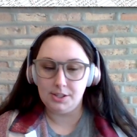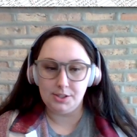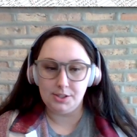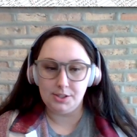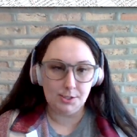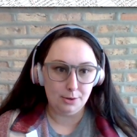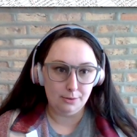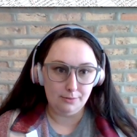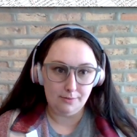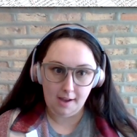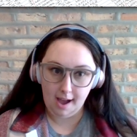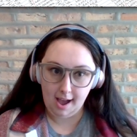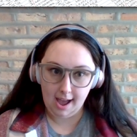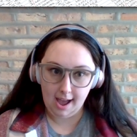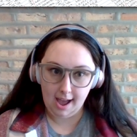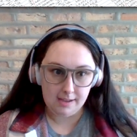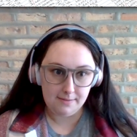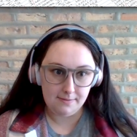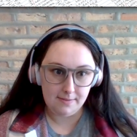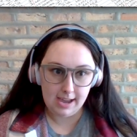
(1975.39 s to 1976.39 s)
could
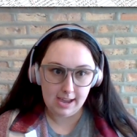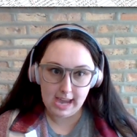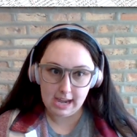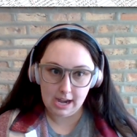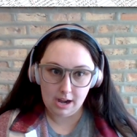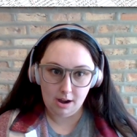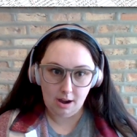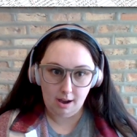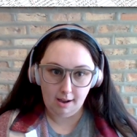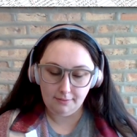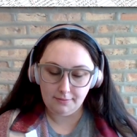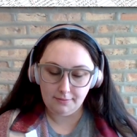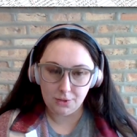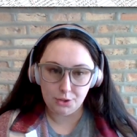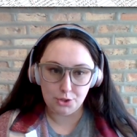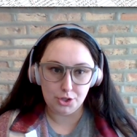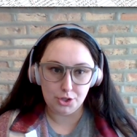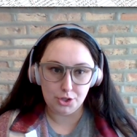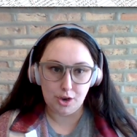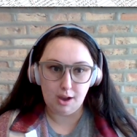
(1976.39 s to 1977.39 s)
survive in an
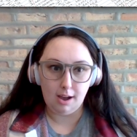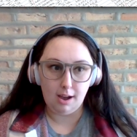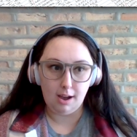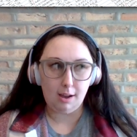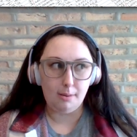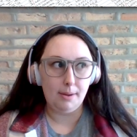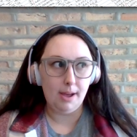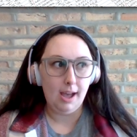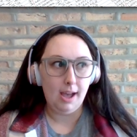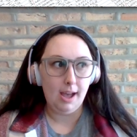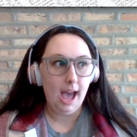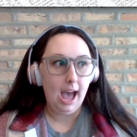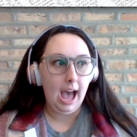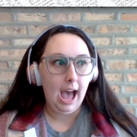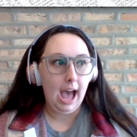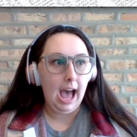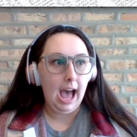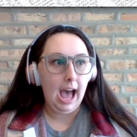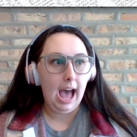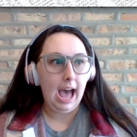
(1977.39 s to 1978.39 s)
office job.
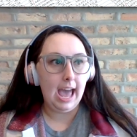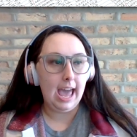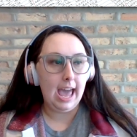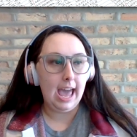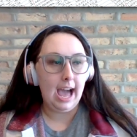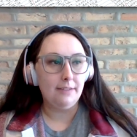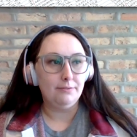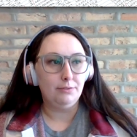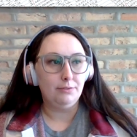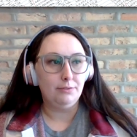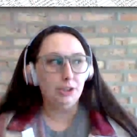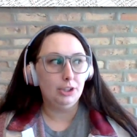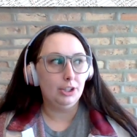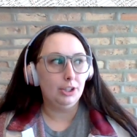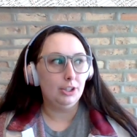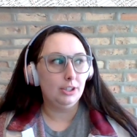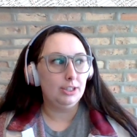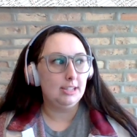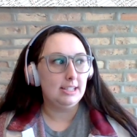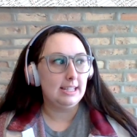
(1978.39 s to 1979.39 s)
I, I've
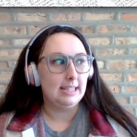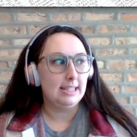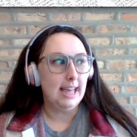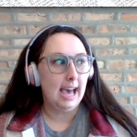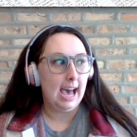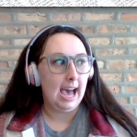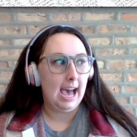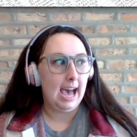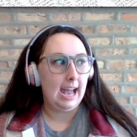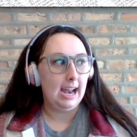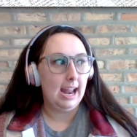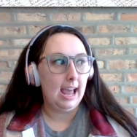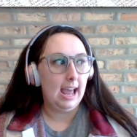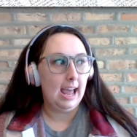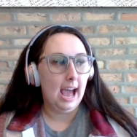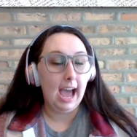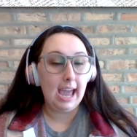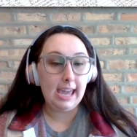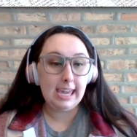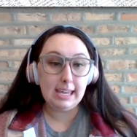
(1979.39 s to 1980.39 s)
learned that
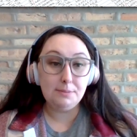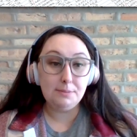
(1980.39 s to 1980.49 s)
I